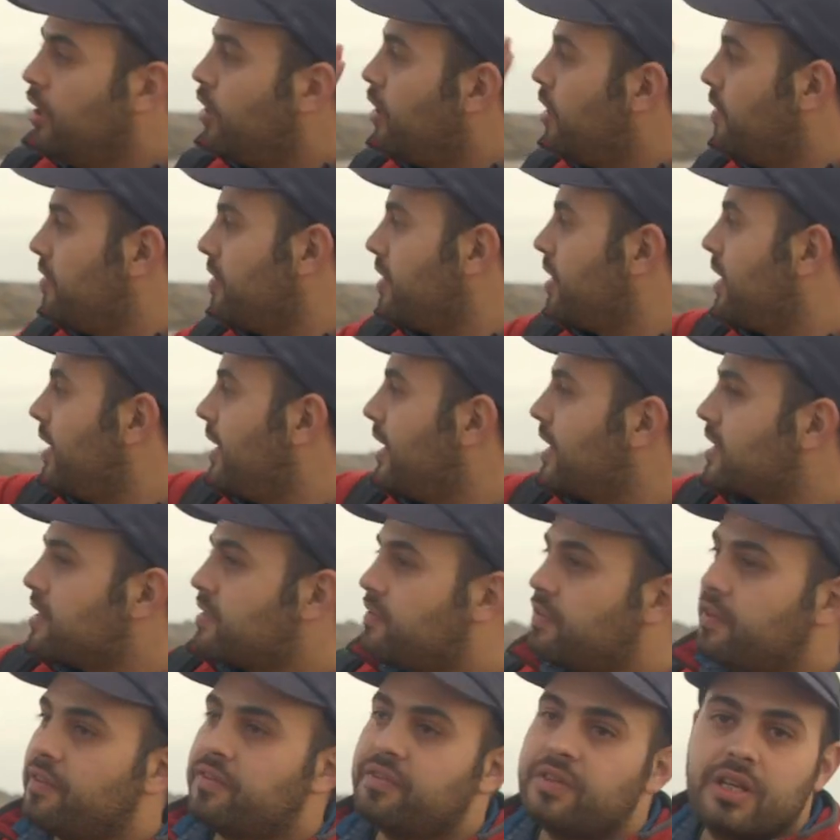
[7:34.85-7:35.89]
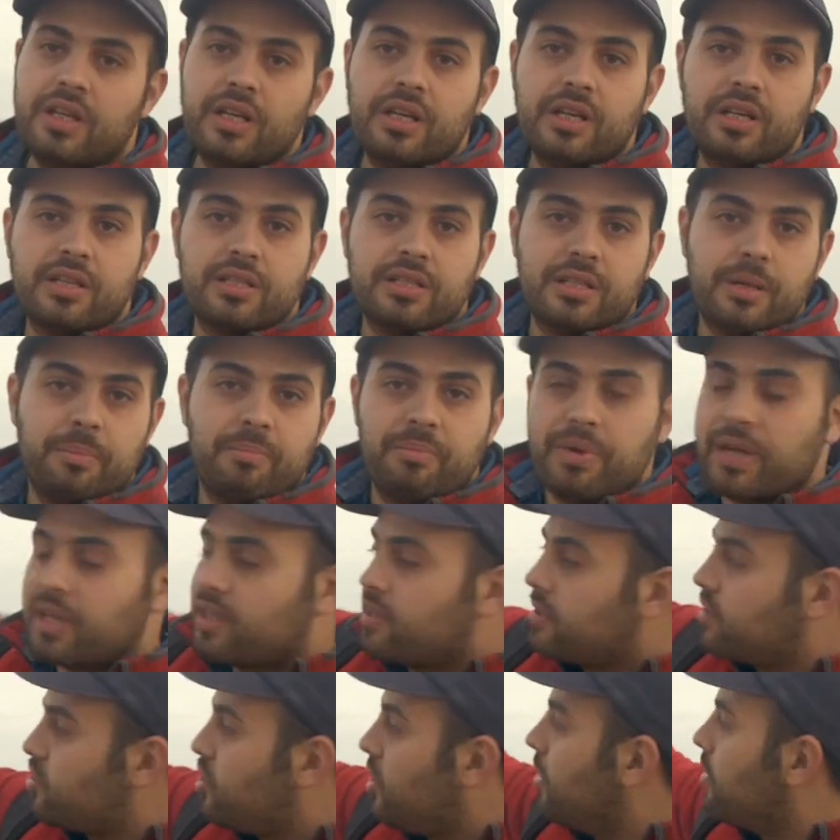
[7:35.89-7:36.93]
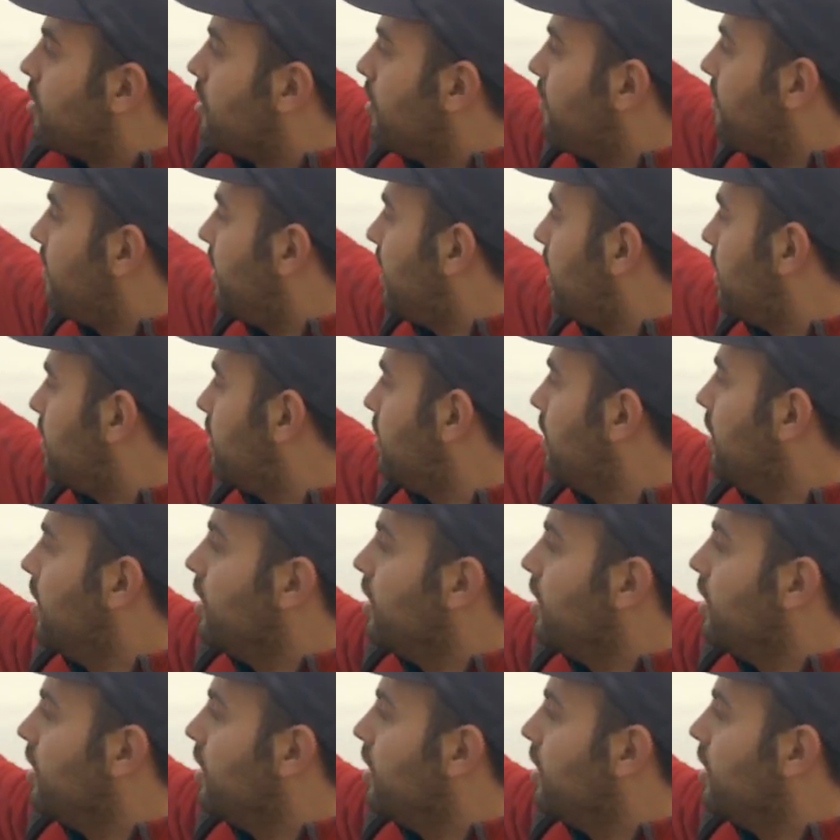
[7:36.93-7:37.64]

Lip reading: over the next 50 years, a big chunk of that